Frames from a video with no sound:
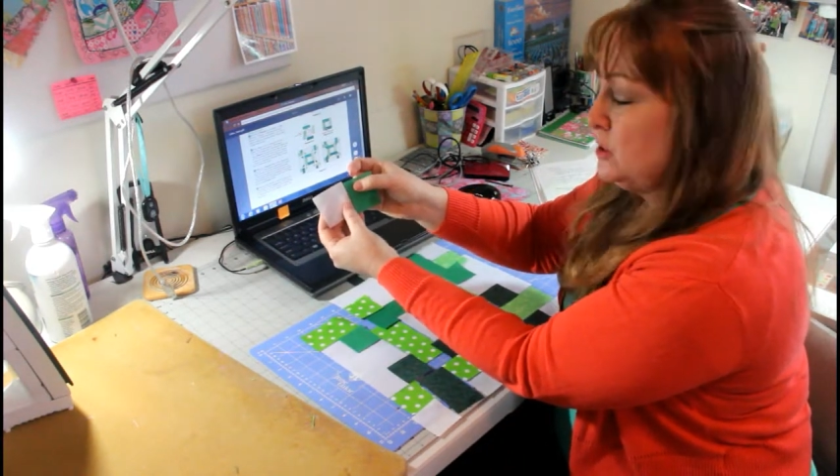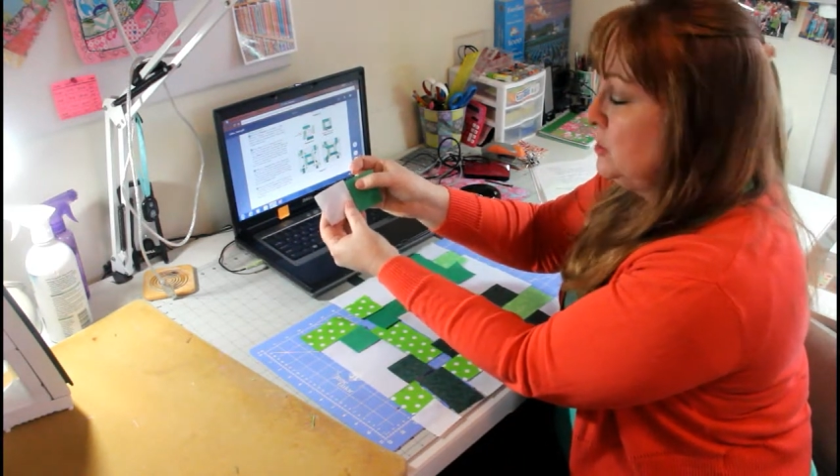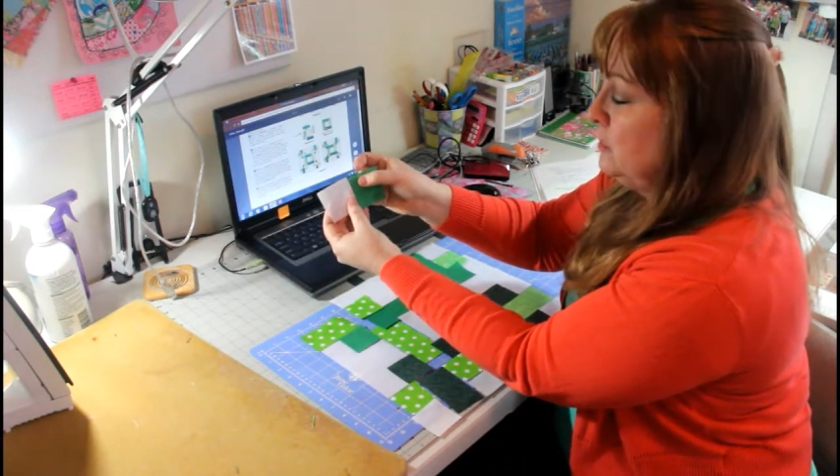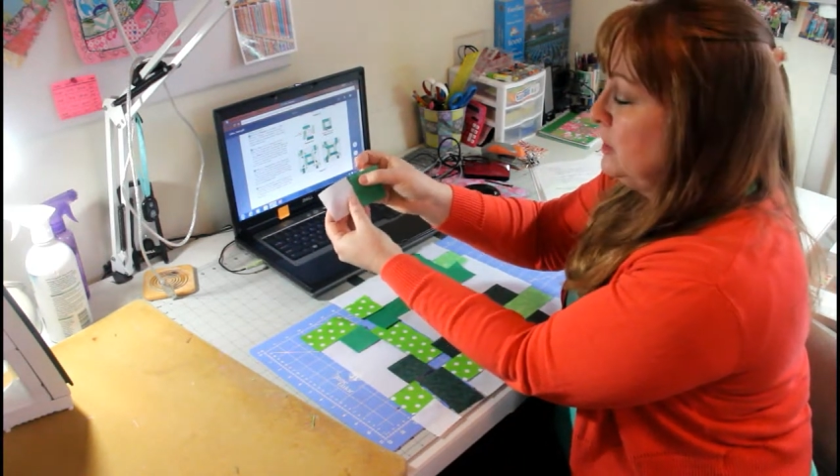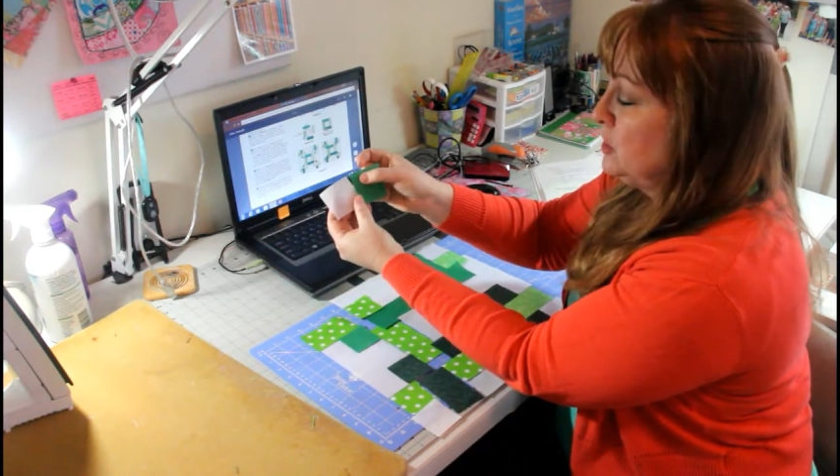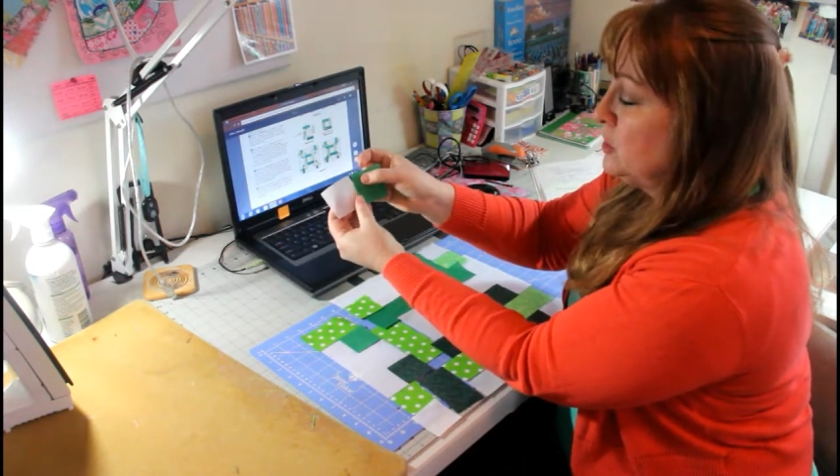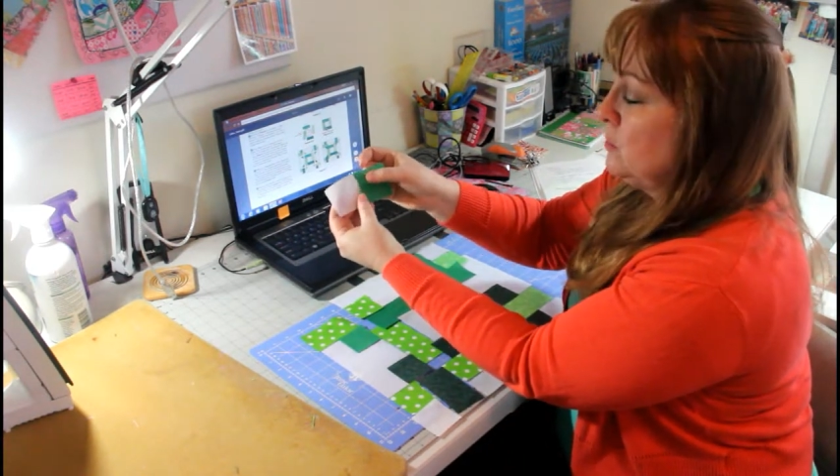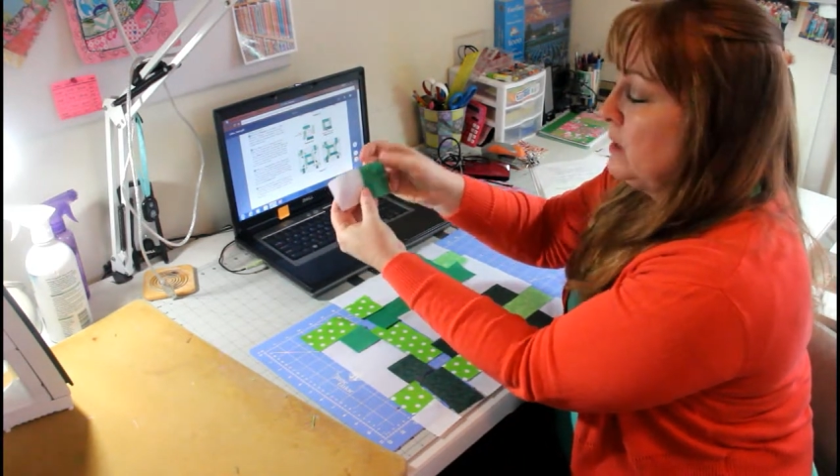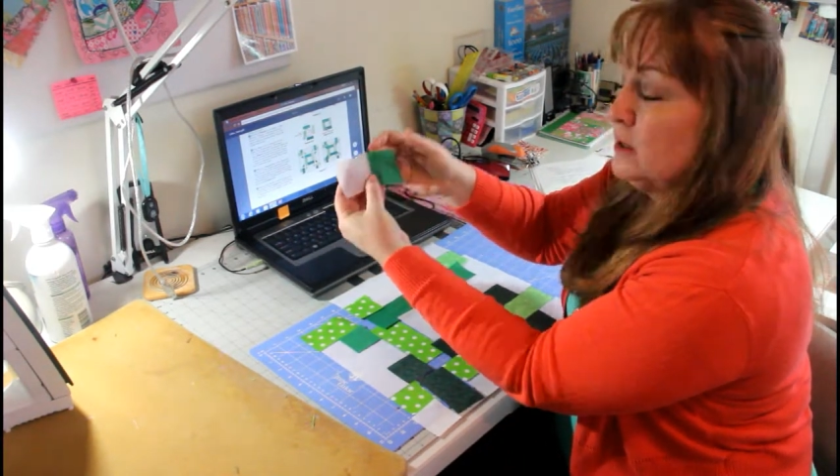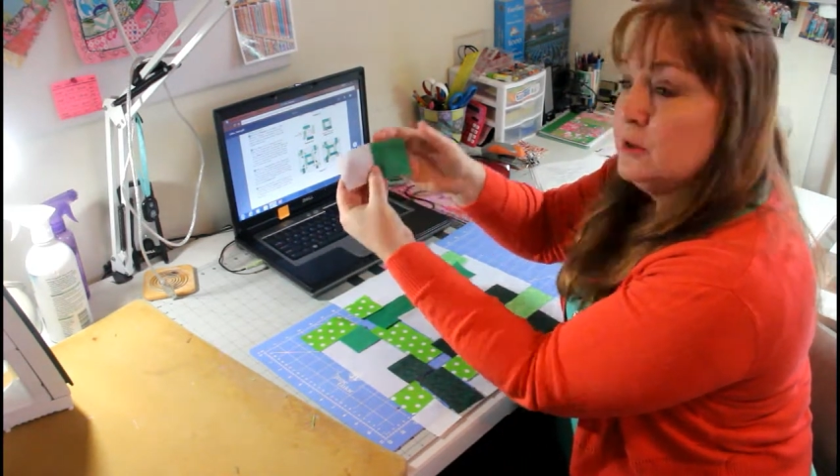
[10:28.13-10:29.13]
2-inch
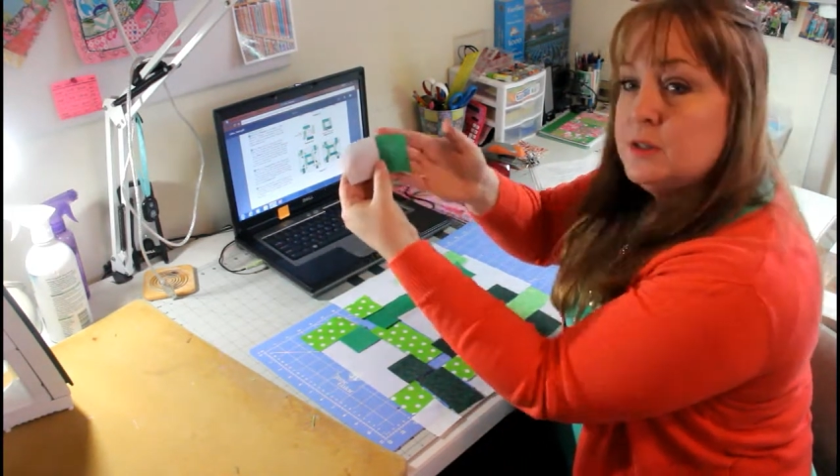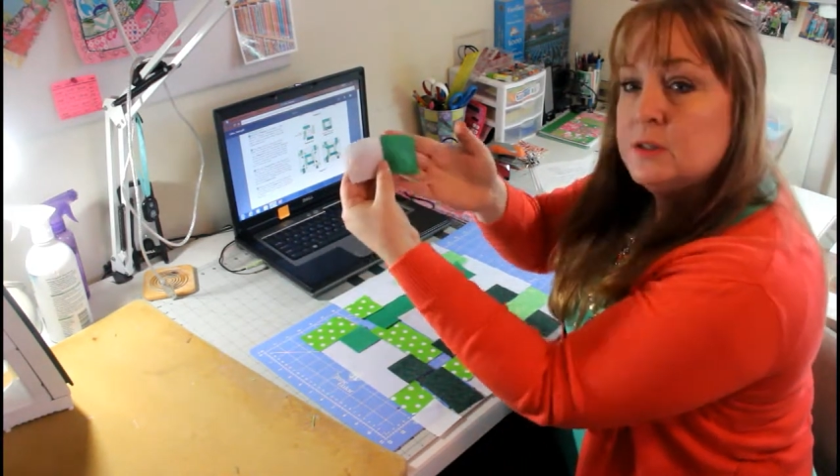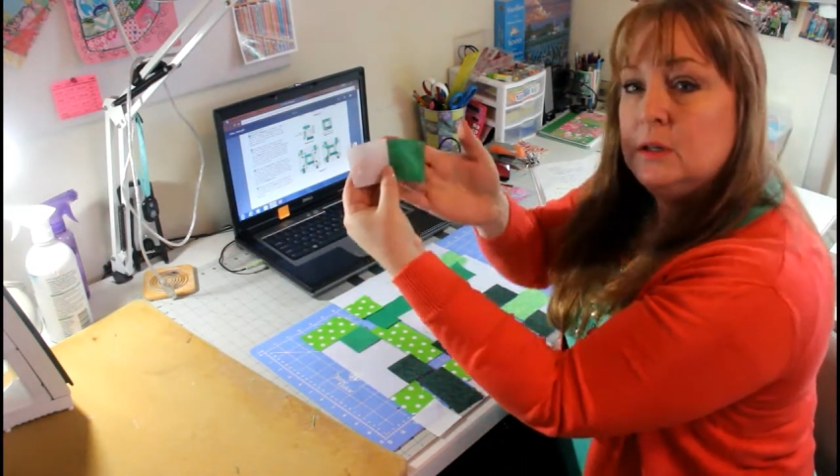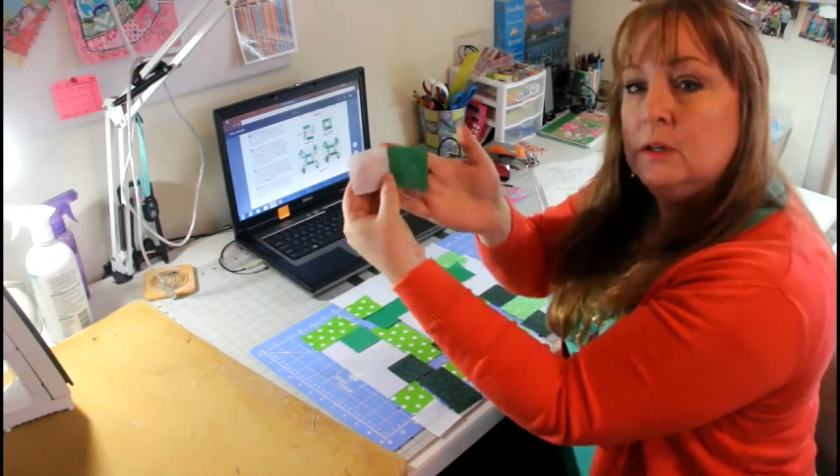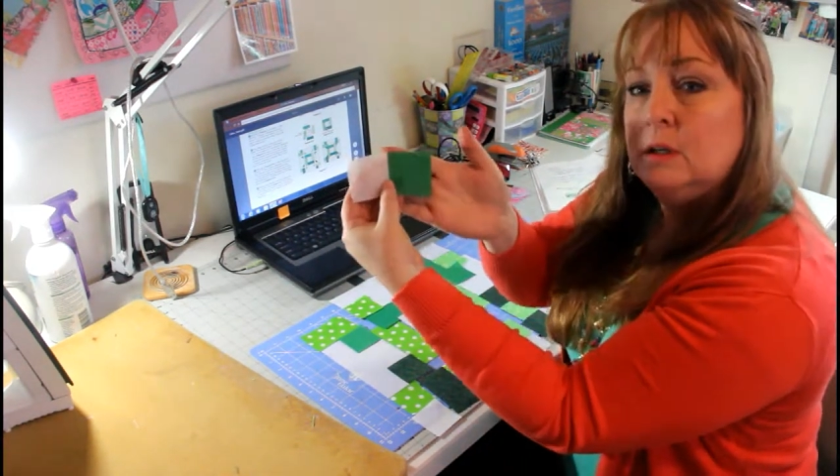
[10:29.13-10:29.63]
squares.